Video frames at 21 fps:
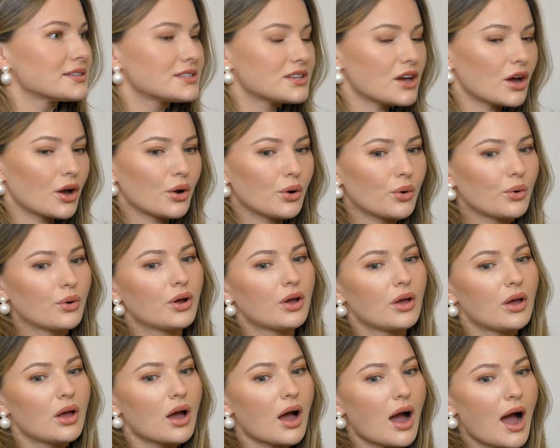So
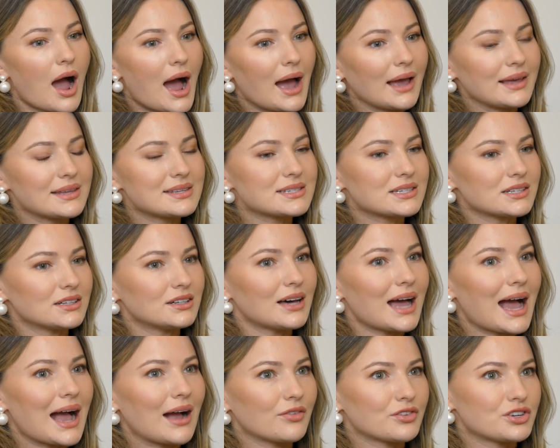I still
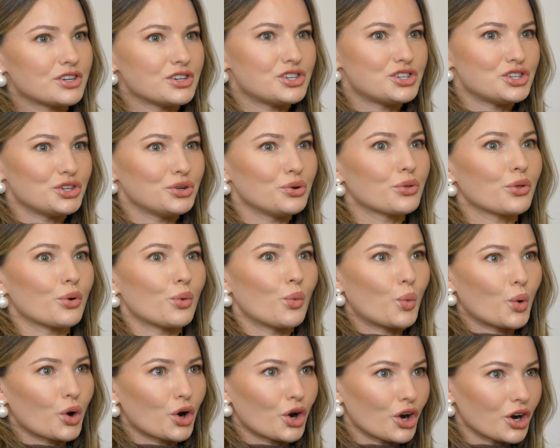have to do the
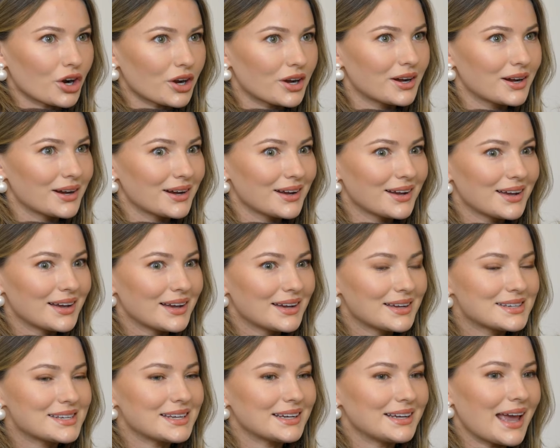work
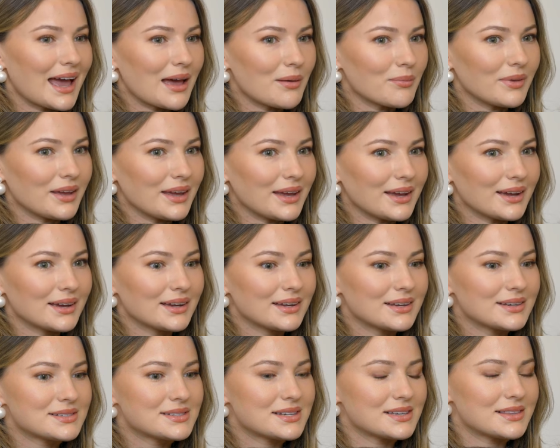to get me
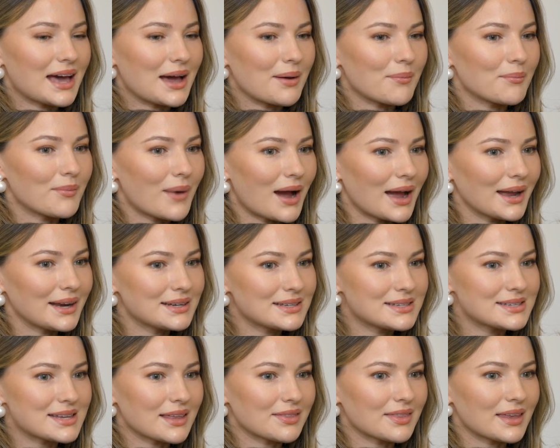to that
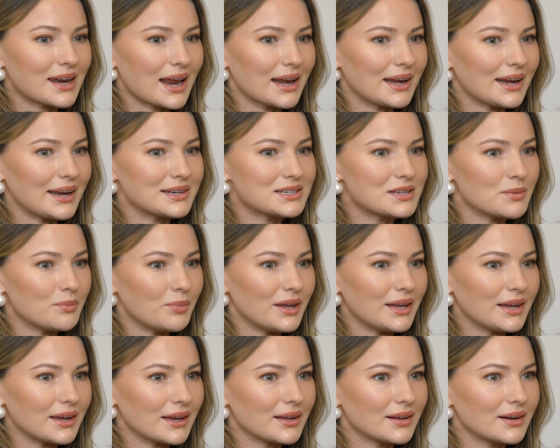mindset that I need to
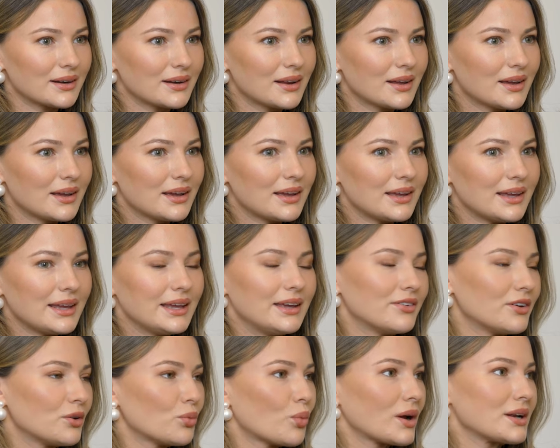be in.
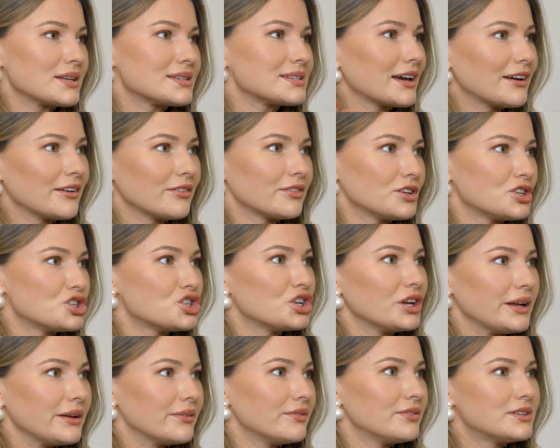Even once I've
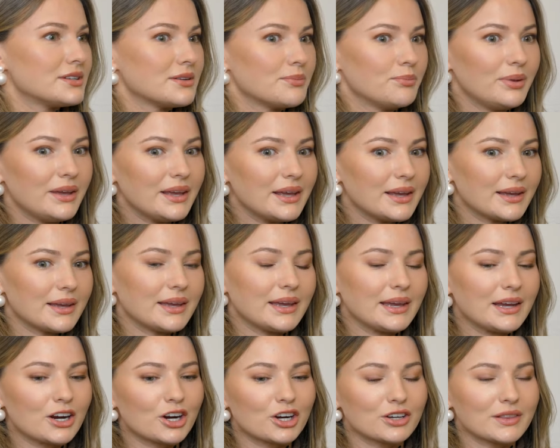achieved being
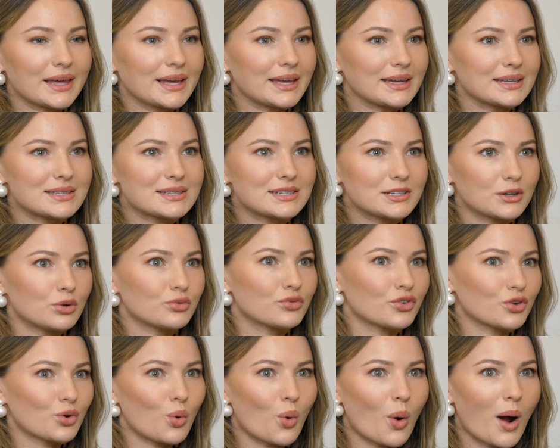here, like it still
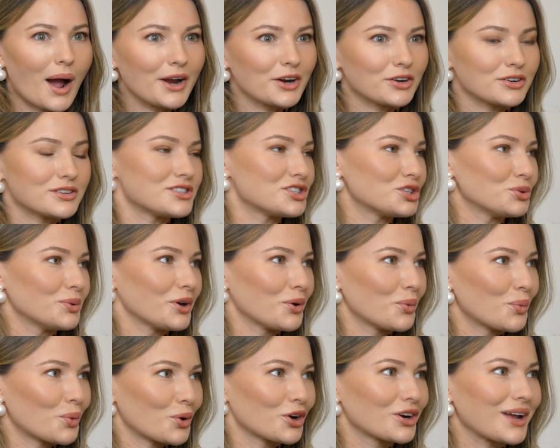requires
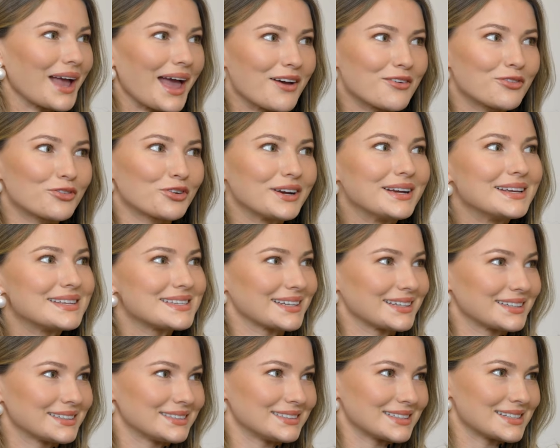doing work every
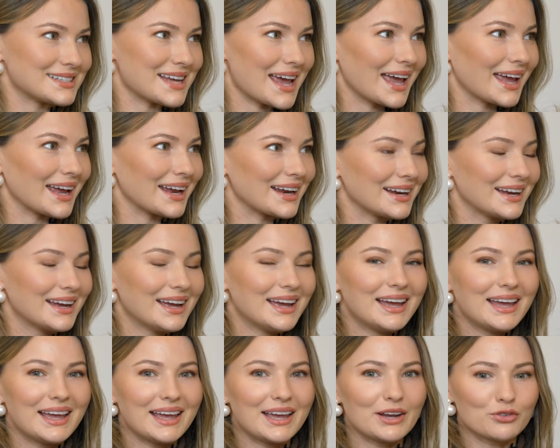single day.
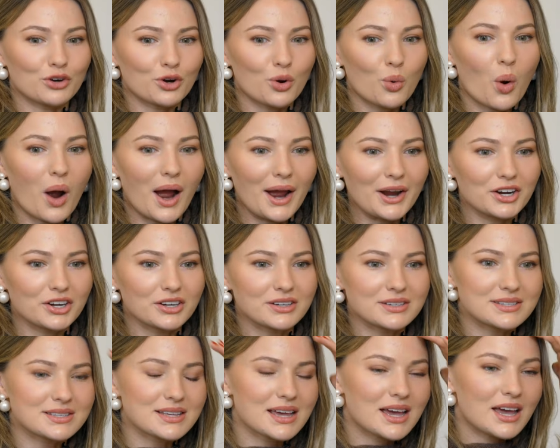It
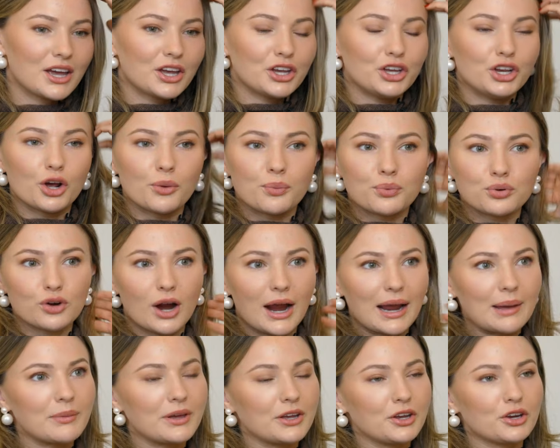requires, you know,
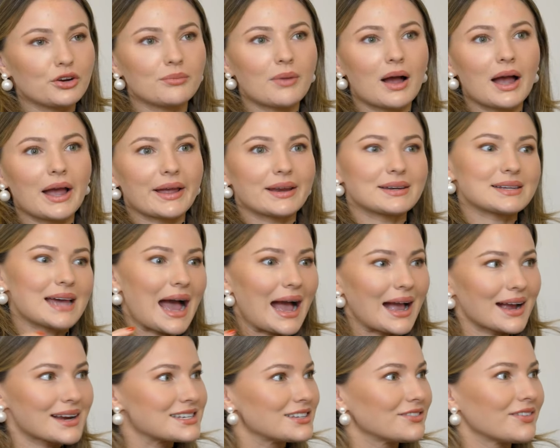priming your mind,
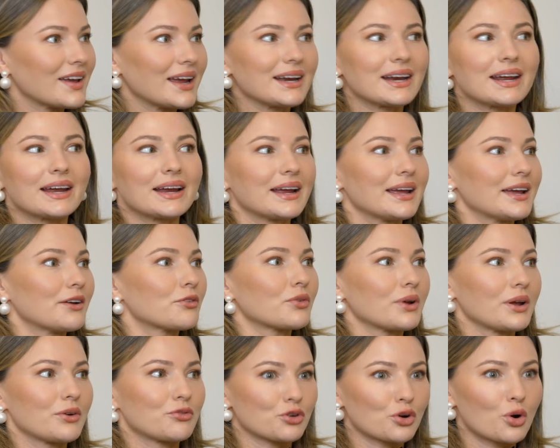activating.
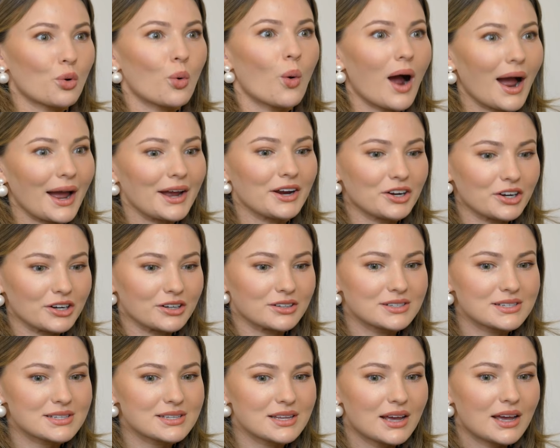It
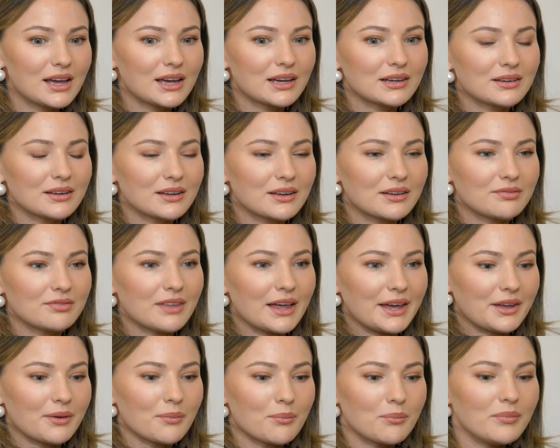requires
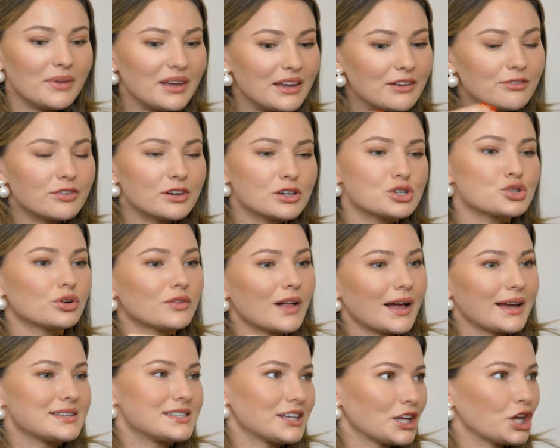like me
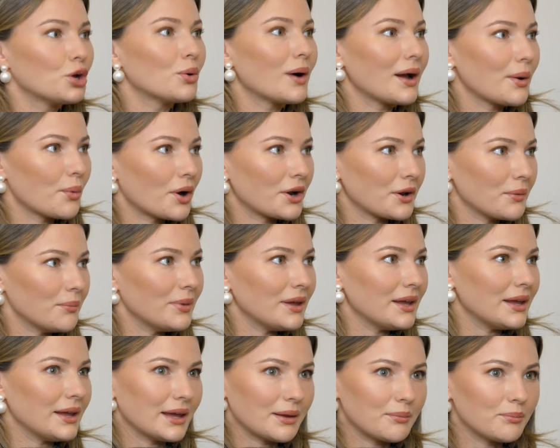visualizing who I wanna
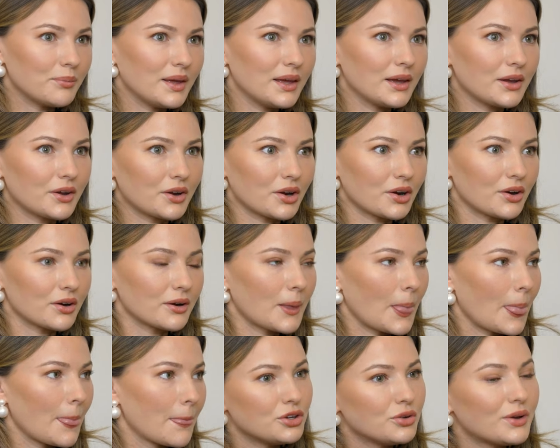be and being her.
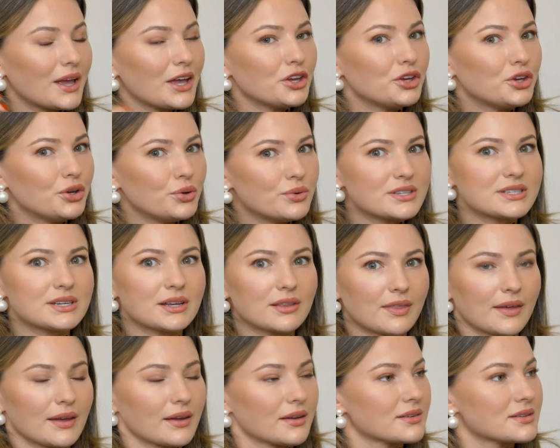You get used to
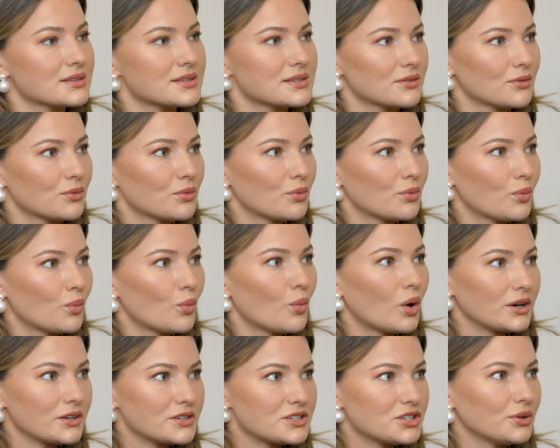things
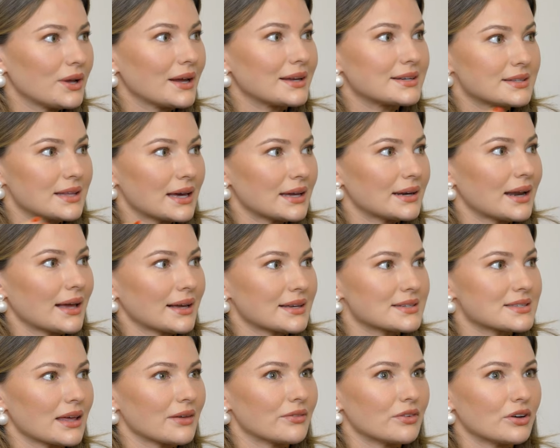once you get to that
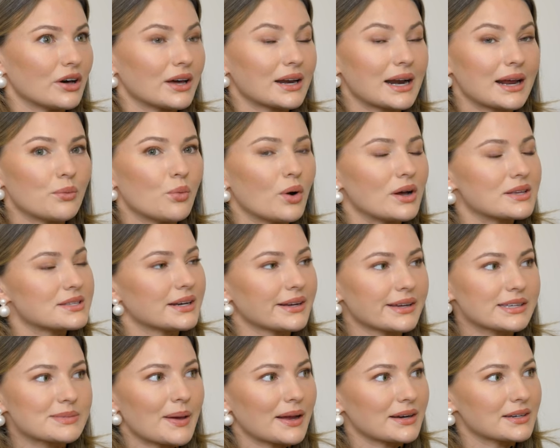next level. And I wasn't
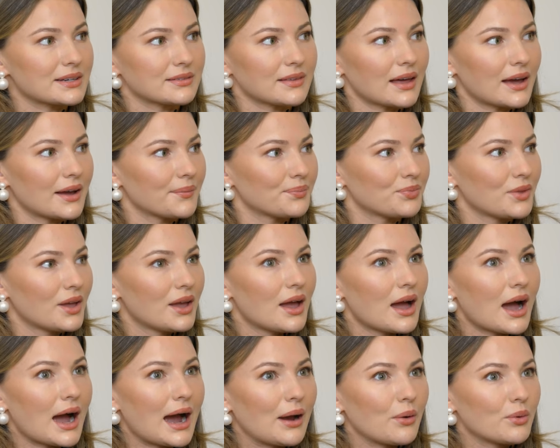expecting that.
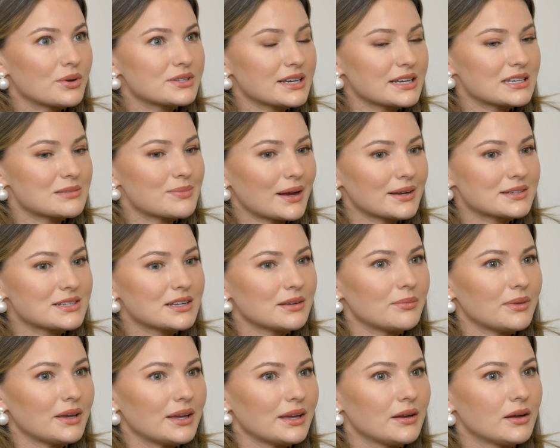I was
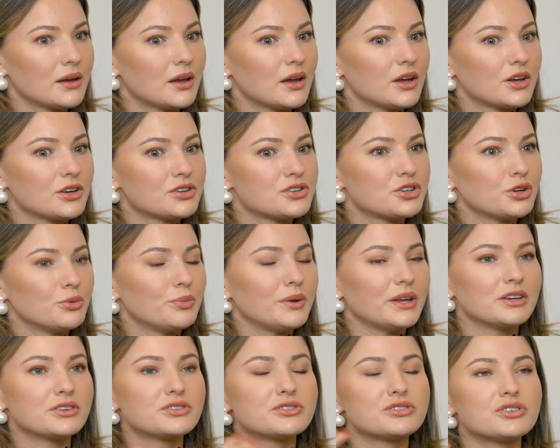expecting me to
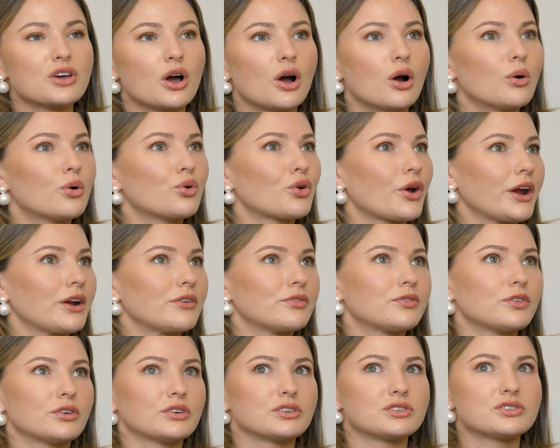be so
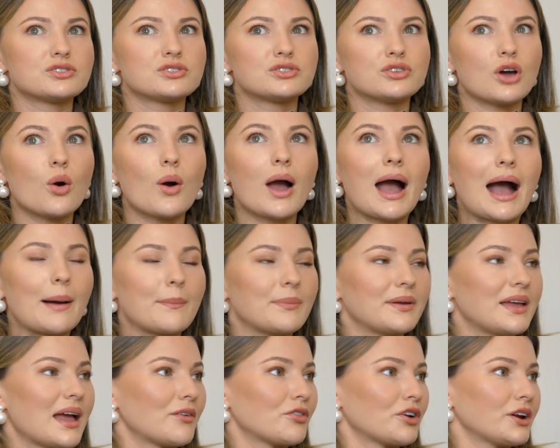grateful and so
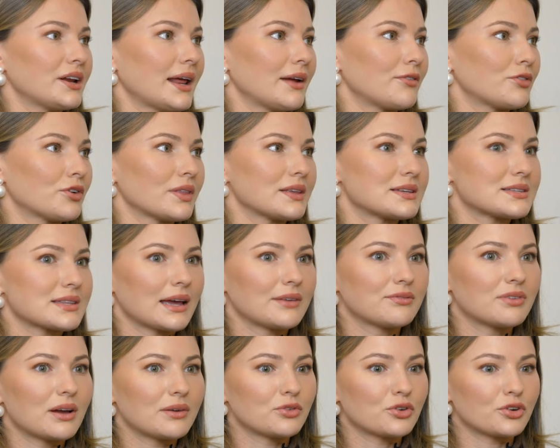happy every day for this
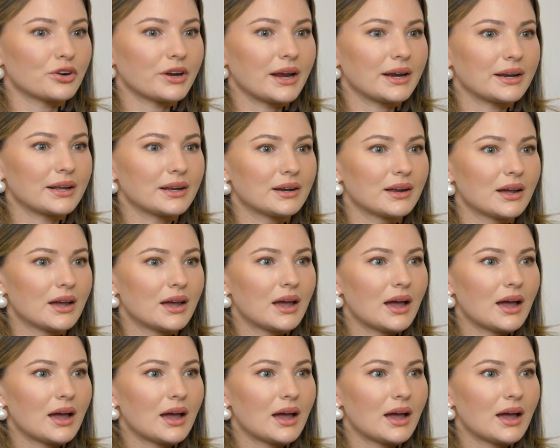life I've created.